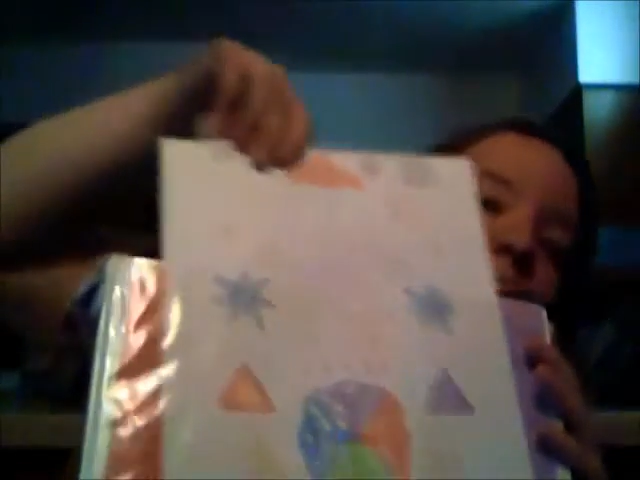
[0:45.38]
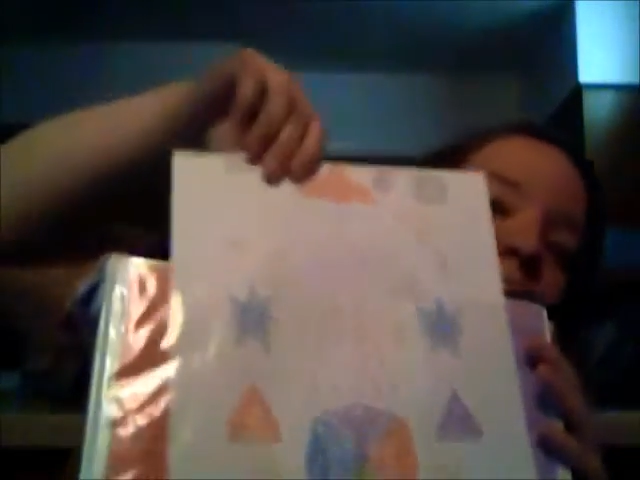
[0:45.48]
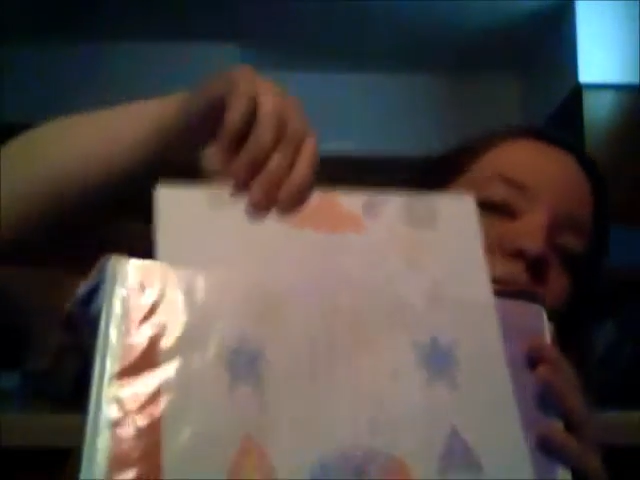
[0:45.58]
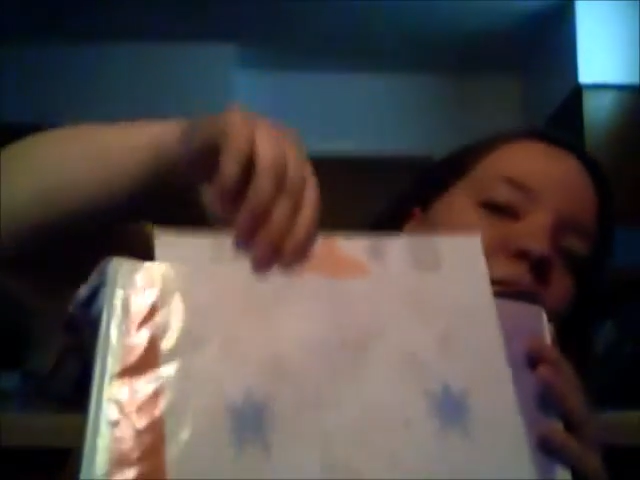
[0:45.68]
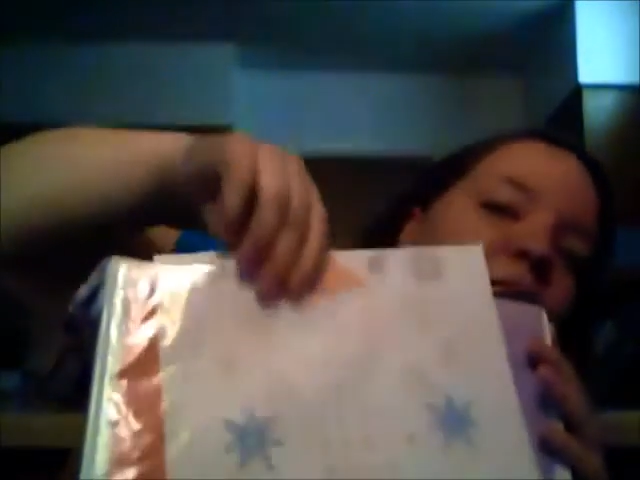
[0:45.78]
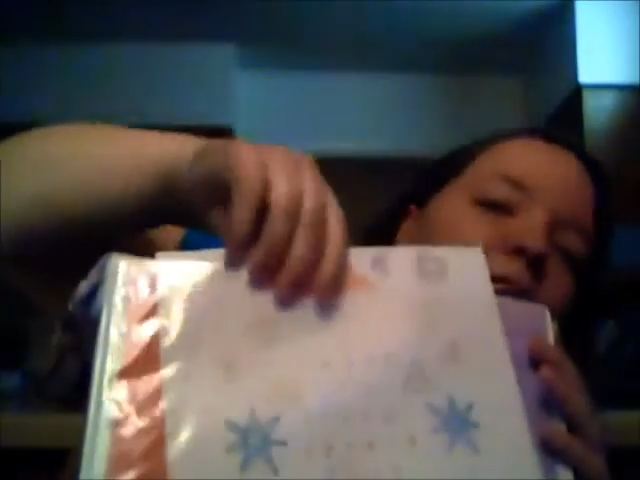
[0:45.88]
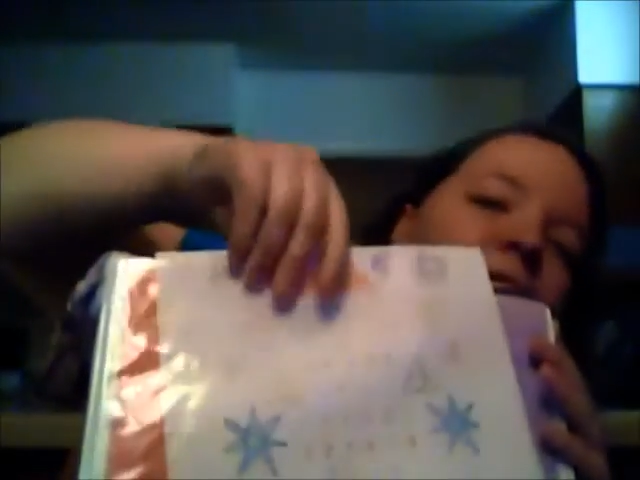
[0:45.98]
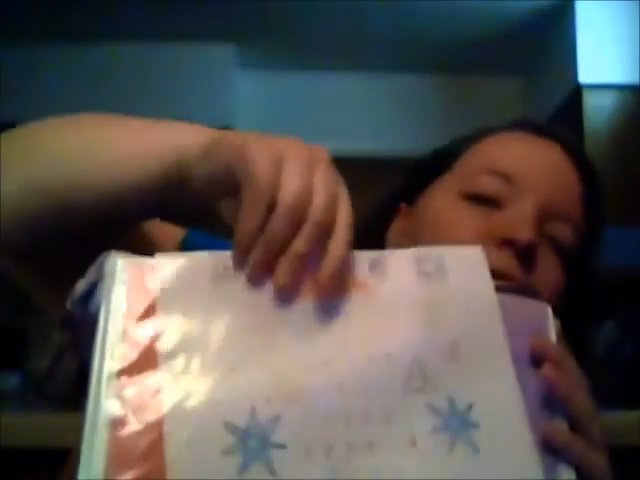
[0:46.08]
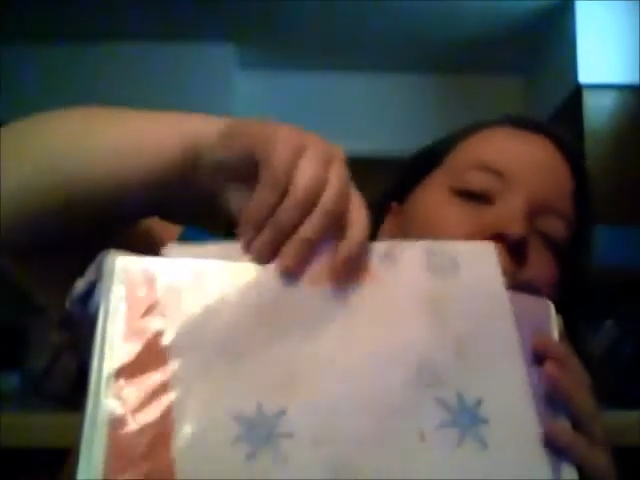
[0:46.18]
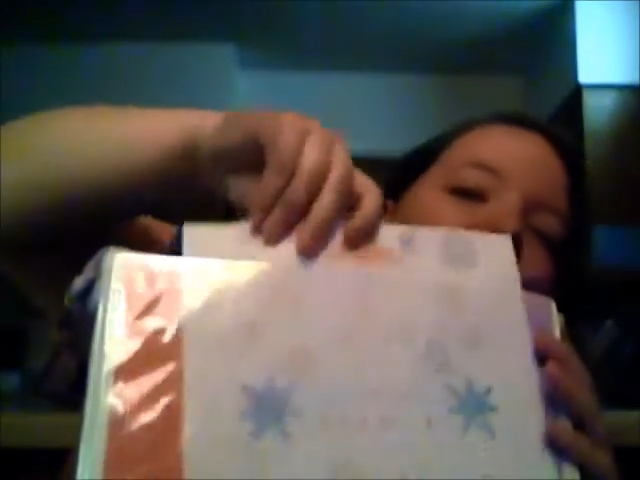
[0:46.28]
move this,
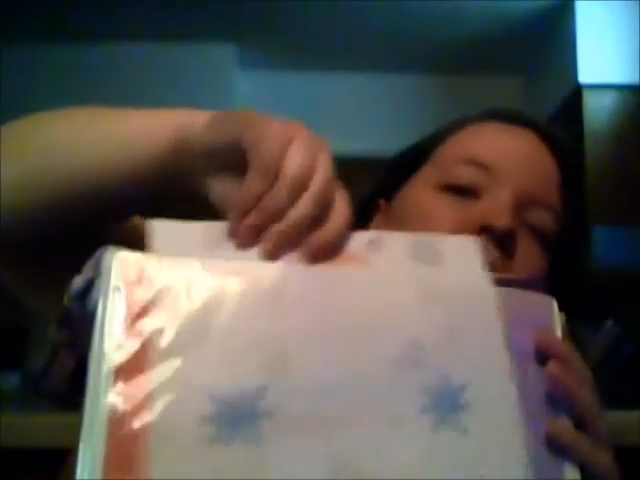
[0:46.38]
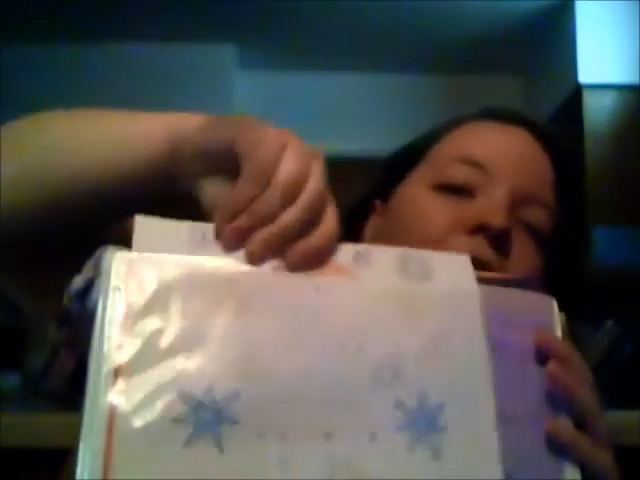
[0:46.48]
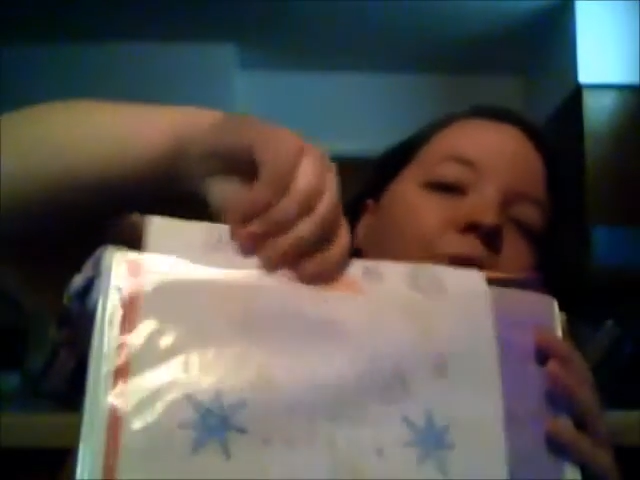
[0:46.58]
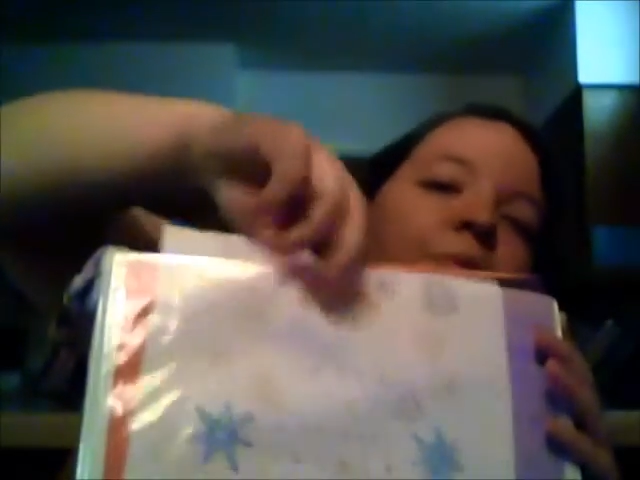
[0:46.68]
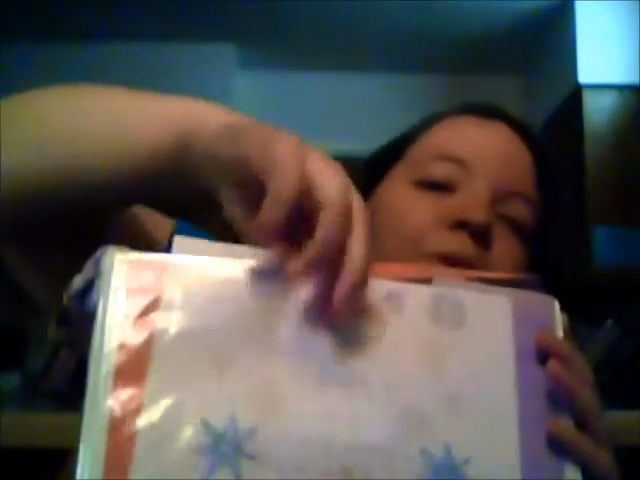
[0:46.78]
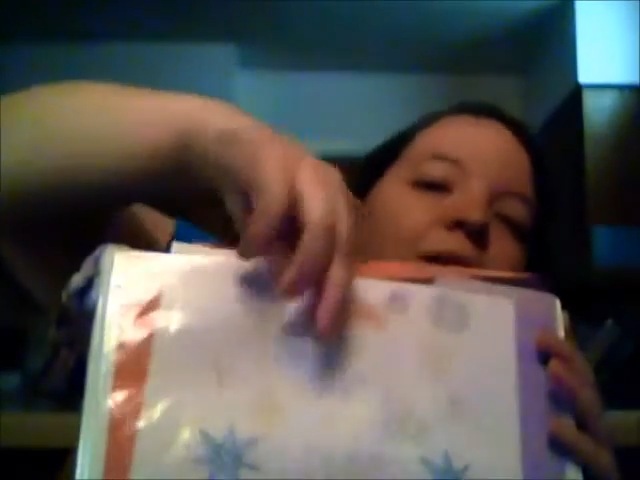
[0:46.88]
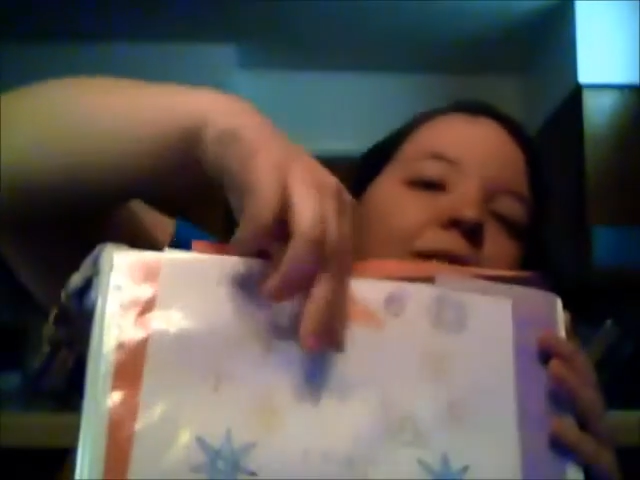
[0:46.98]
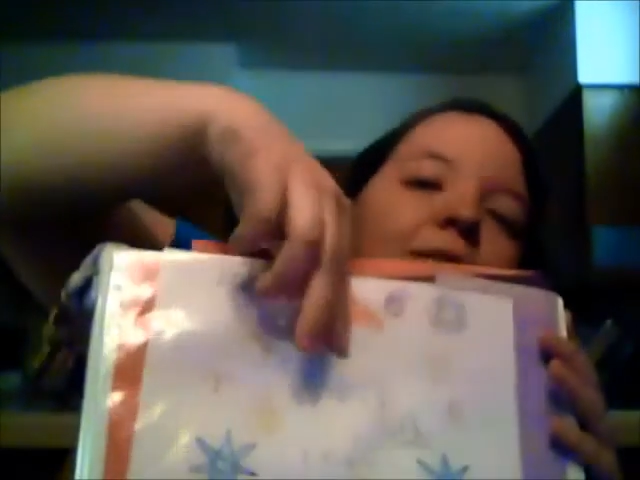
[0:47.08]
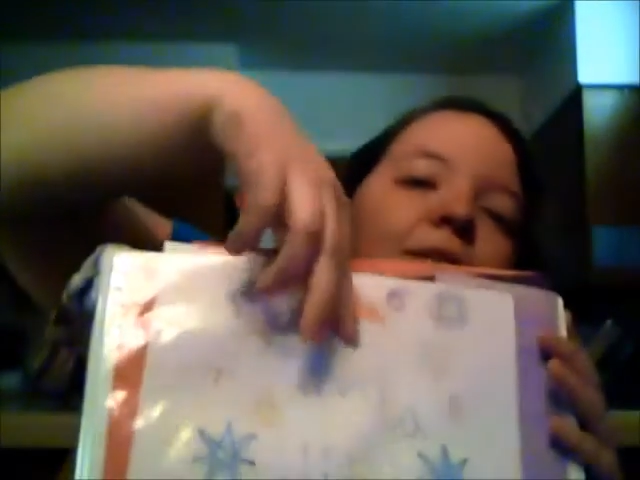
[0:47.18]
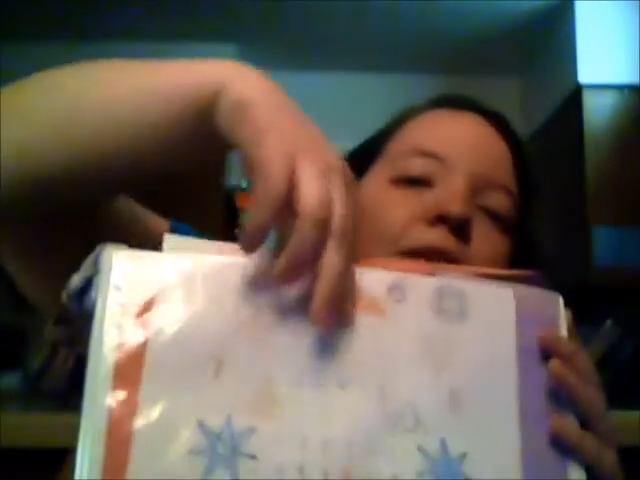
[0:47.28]
you
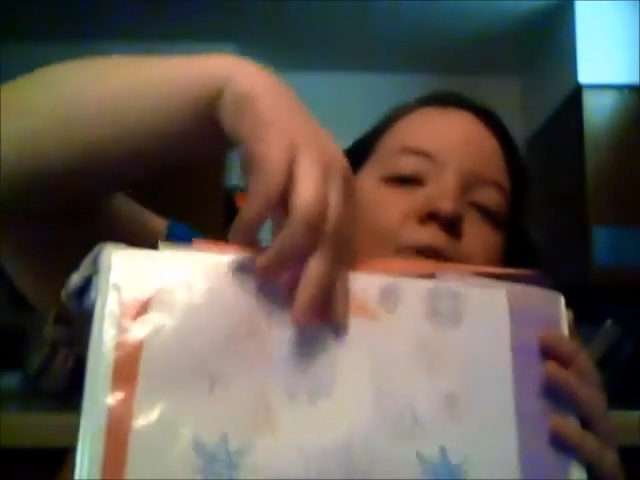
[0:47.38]
replace it,